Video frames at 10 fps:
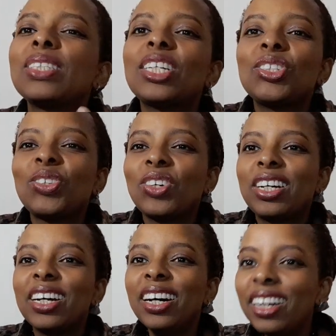a
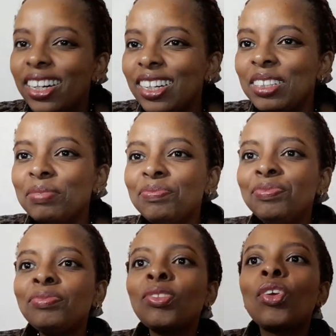shock.
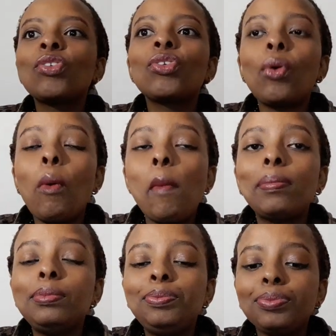
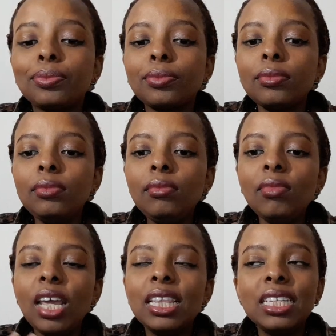So
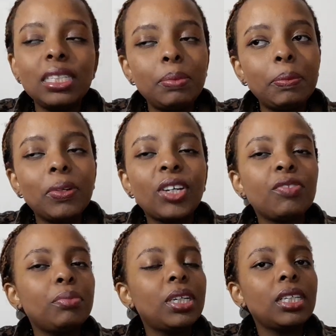these people
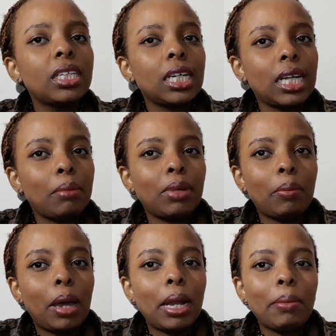give me an
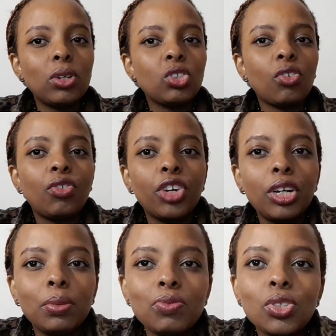amount of
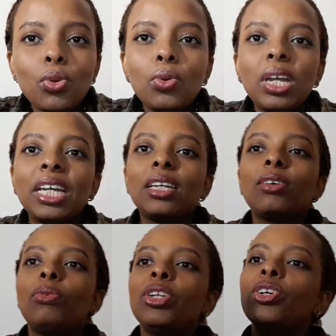freedom. So like
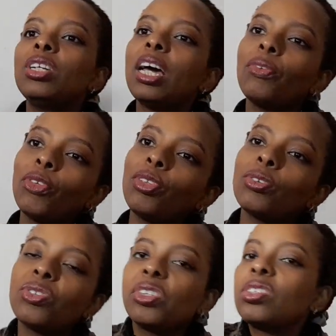when you're done with
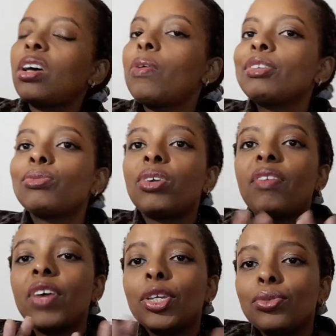your 6 hours,
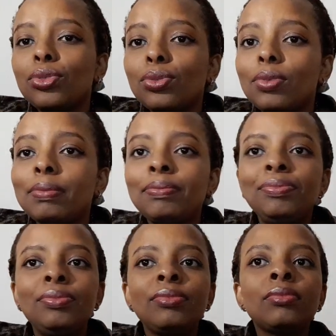whatever you do,
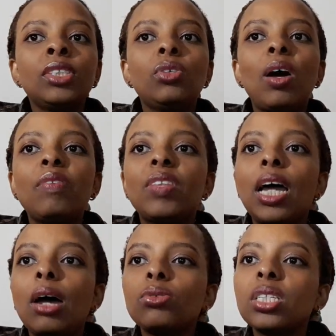you have the
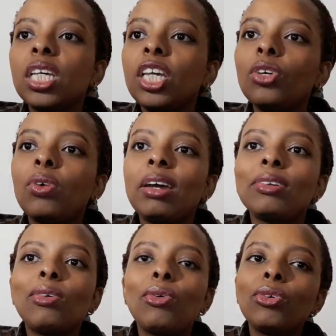house key, you
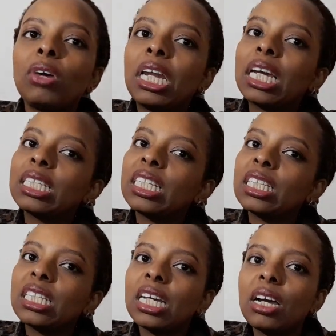can go, you can
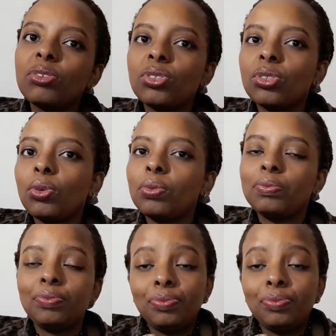access the house. So,